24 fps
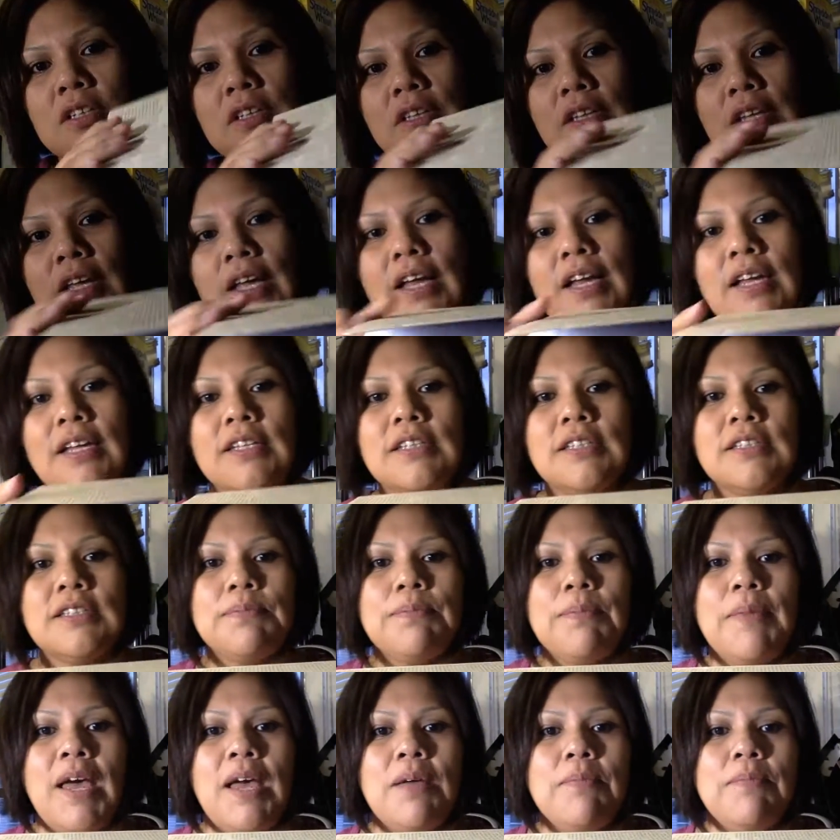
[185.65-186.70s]
that has
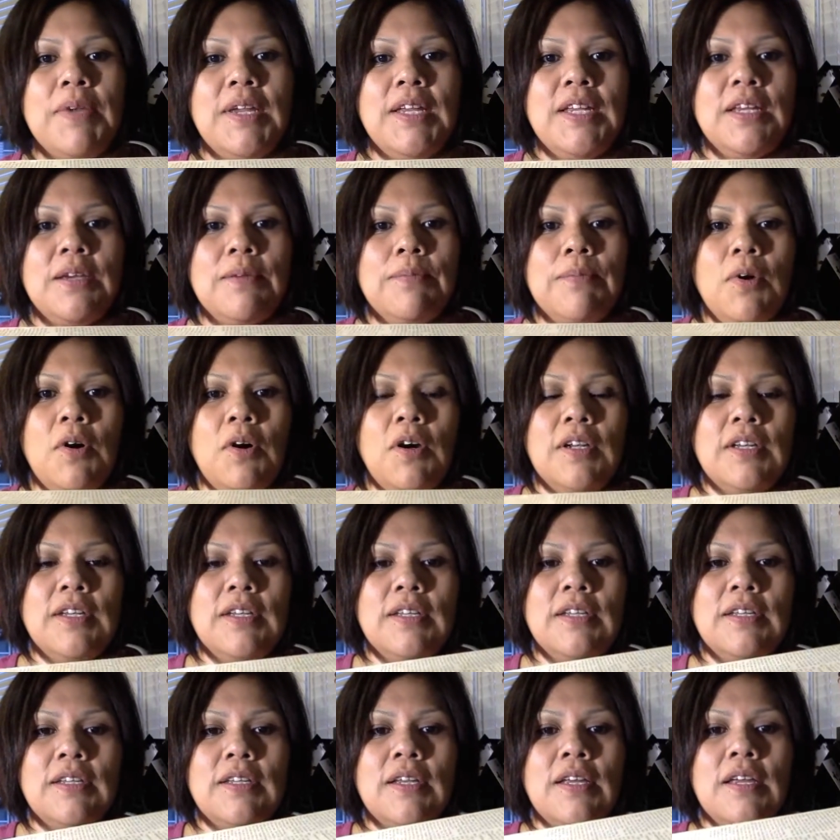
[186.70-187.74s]
matte medium on
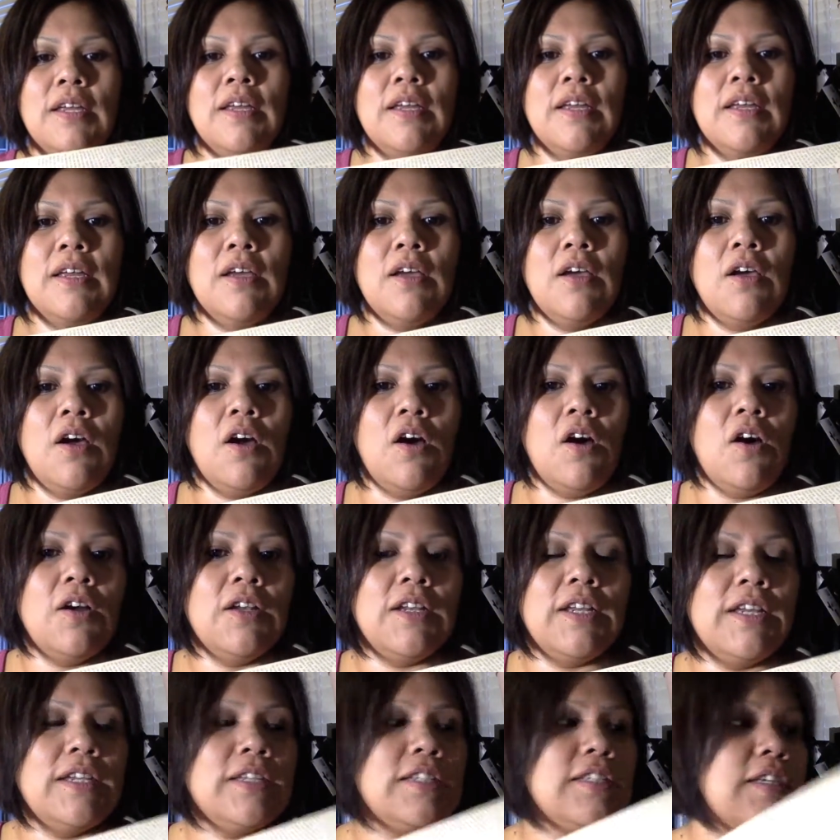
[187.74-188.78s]

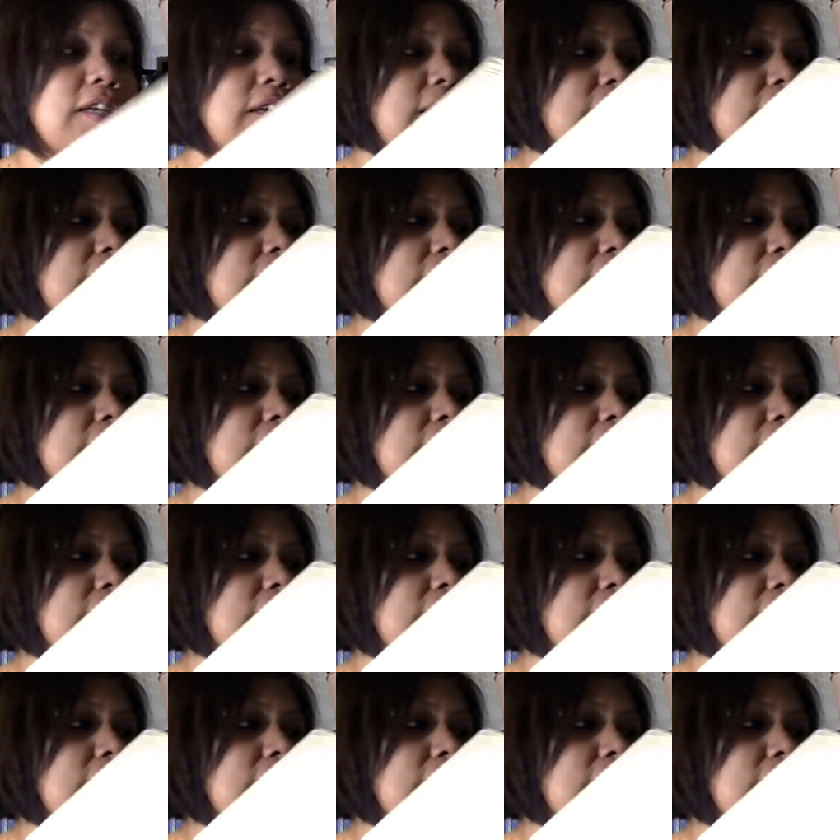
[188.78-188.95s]
it.